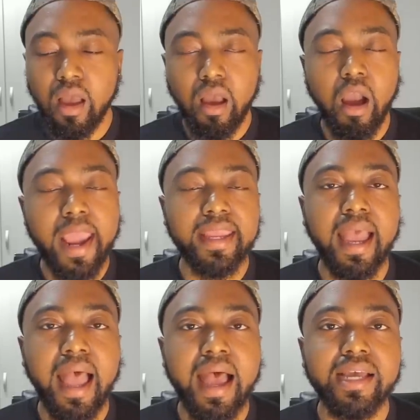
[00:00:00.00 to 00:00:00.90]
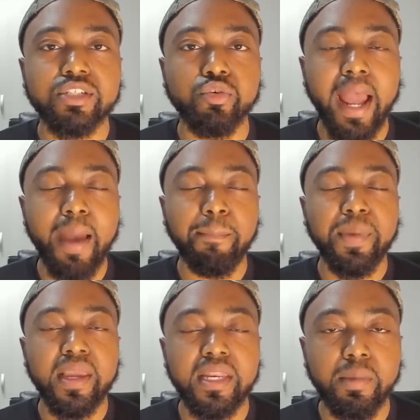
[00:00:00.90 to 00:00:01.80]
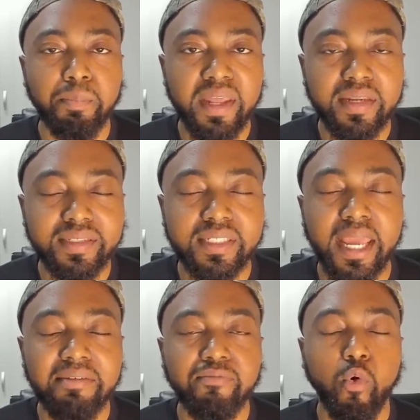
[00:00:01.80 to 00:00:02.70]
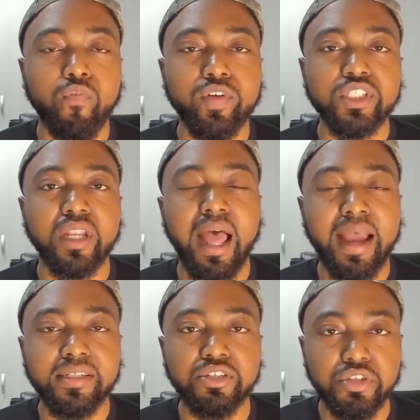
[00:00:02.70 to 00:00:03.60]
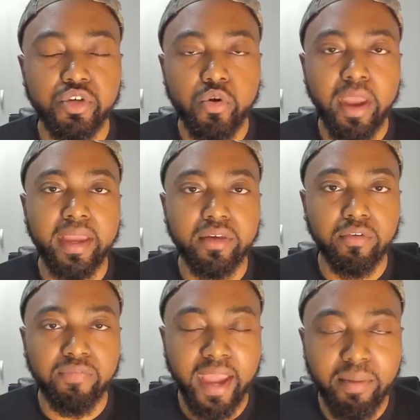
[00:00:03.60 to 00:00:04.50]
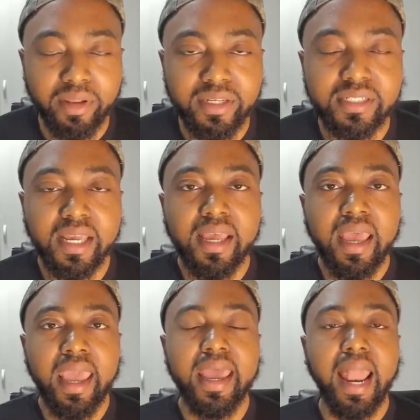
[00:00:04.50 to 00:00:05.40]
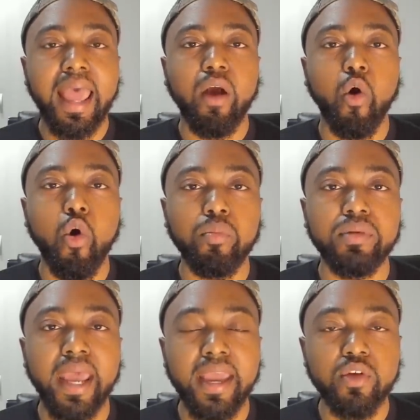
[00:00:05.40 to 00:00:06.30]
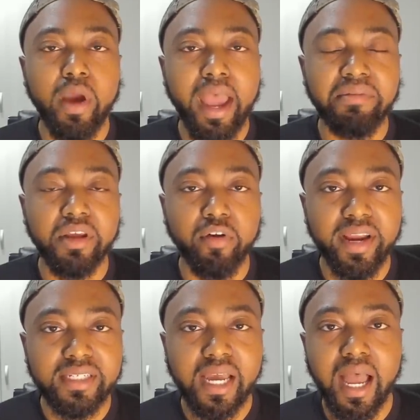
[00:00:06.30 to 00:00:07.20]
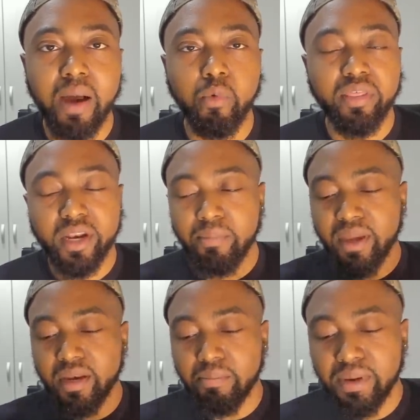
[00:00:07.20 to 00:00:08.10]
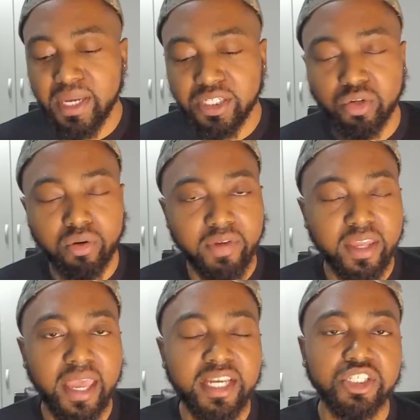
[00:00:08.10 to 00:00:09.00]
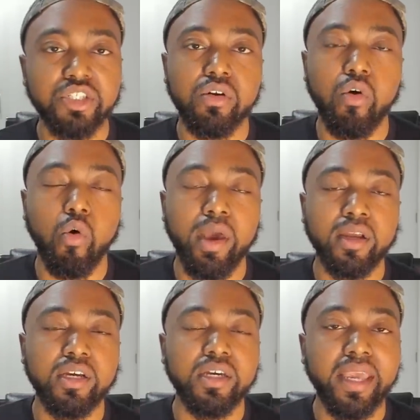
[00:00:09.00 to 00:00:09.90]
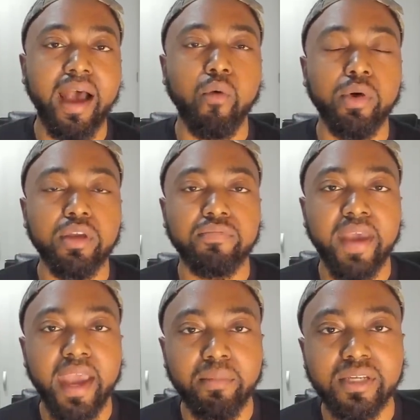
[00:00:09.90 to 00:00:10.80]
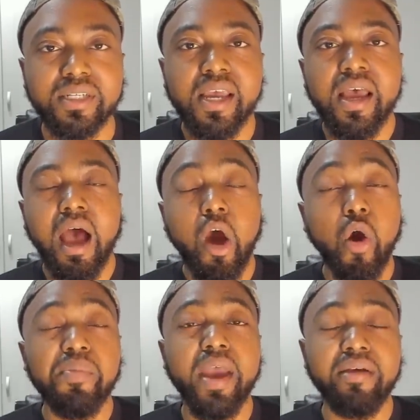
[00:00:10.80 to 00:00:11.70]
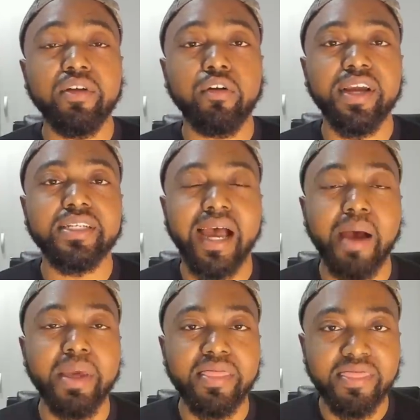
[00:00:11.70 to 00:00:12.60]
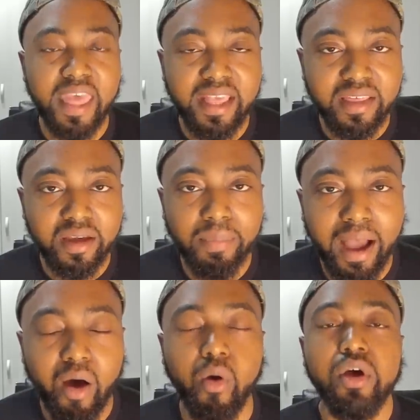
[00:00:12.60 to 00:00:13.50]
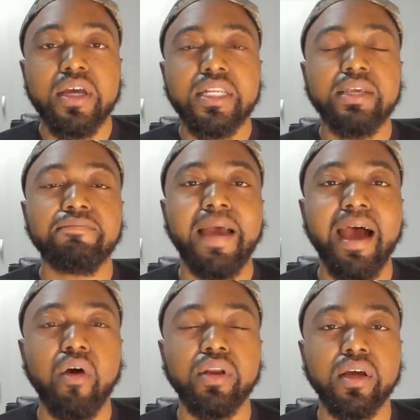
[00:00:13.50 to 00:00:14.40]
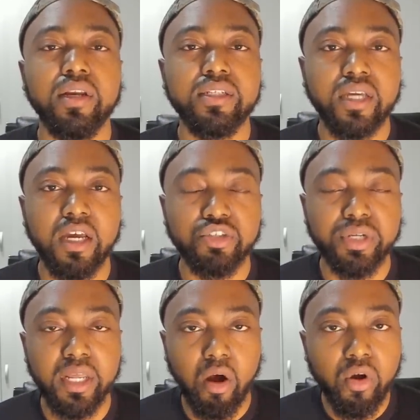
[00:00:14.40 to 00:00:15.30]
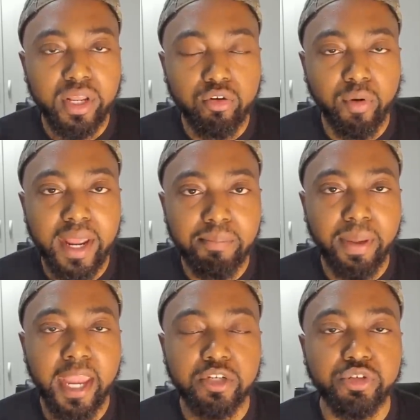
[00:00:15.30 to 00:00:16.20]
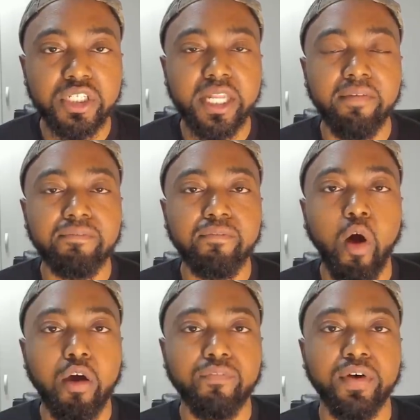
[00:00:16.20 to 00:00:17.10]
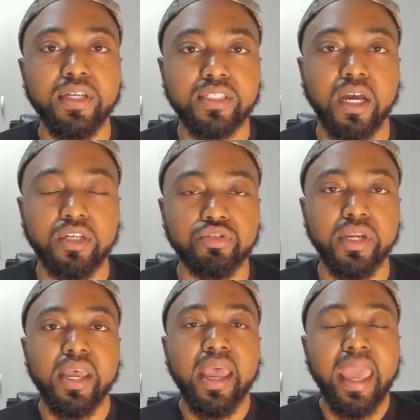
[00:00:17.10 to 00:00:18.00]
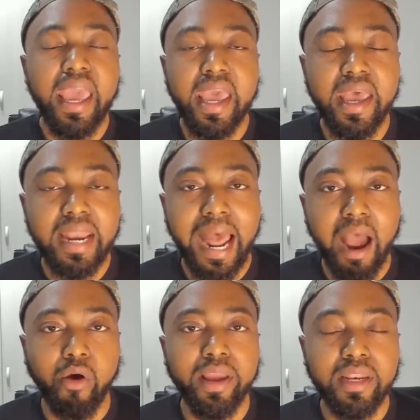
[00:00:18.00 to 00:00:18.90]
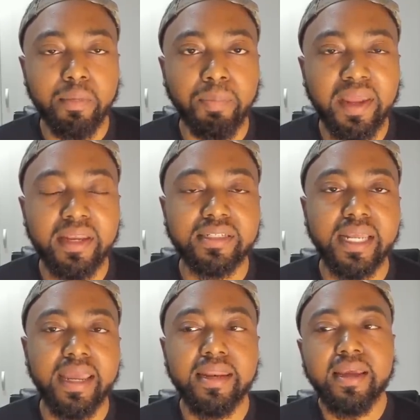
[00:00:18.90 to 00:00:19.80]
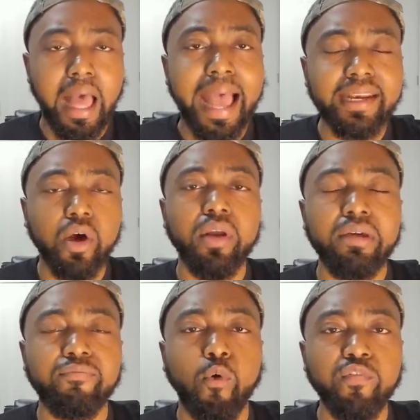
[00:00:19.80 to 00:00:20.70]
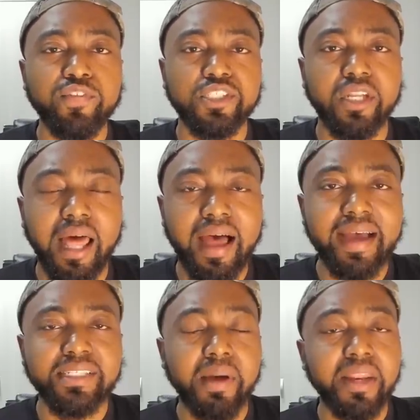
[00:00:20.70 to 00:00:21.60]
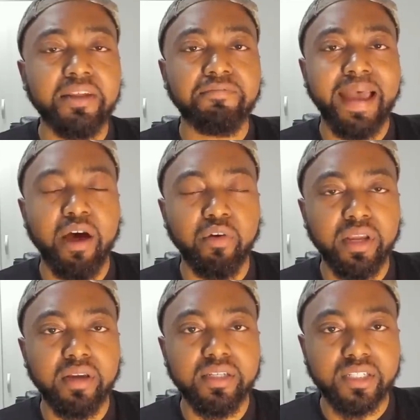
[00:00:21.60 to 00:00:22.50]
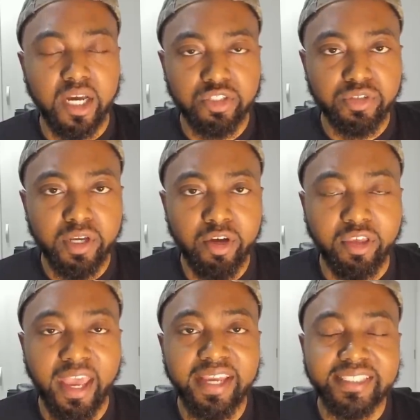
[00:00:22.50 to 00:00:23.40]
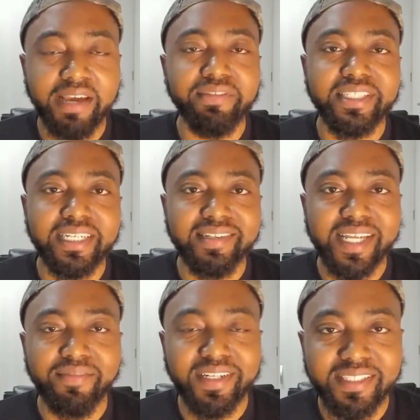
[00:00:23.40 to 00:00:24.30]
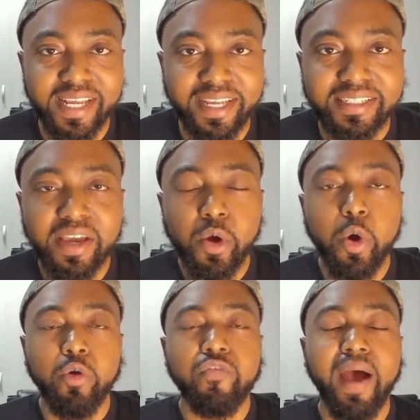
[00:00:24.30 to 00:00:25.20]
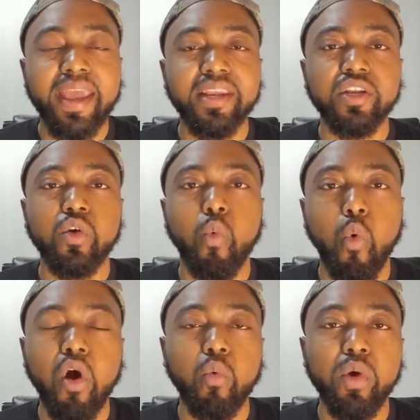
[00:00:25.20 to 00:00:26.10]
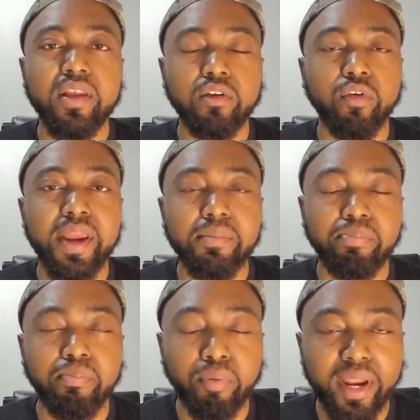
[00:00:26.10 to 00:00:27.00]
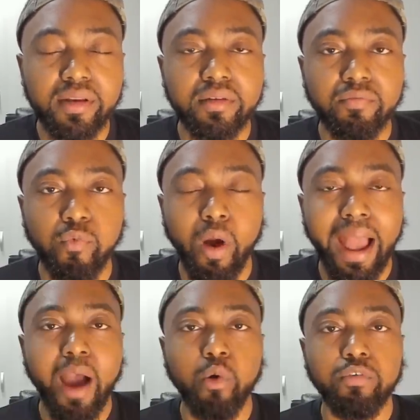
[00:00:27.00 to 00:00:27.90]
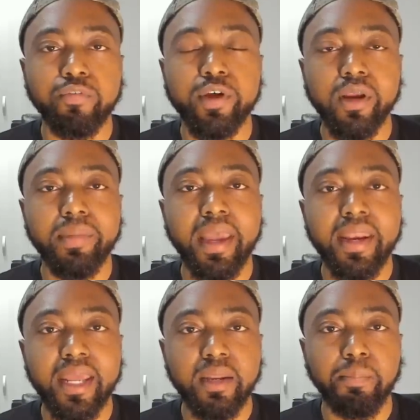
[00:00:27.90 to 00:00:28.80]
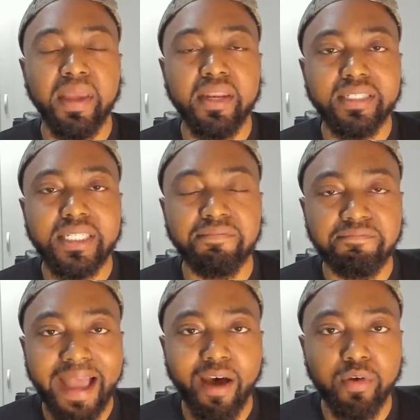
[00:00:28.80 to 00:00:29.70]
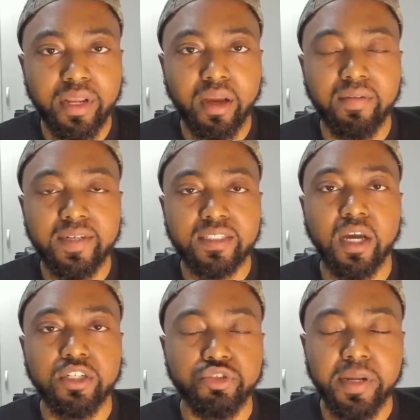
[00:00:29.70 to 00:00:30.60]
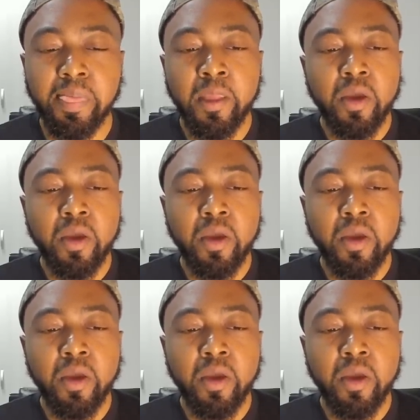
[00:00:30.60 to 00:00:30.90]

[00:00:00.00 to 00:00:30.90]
All right, guys. So happy Independence Day, 4th of July to you and your families. And I hope that you are having a great time, whether that be at the beach, on a vacation, or at a cookout with your families. I hope you're having a great time and thinking about the founding of this country and all the great patriots that fought for this country and our independence. And I know that 4th of July is about the founding of this country, okay, 1776 fighting the war with Great Britain for our freedom and independence, the founding of this country.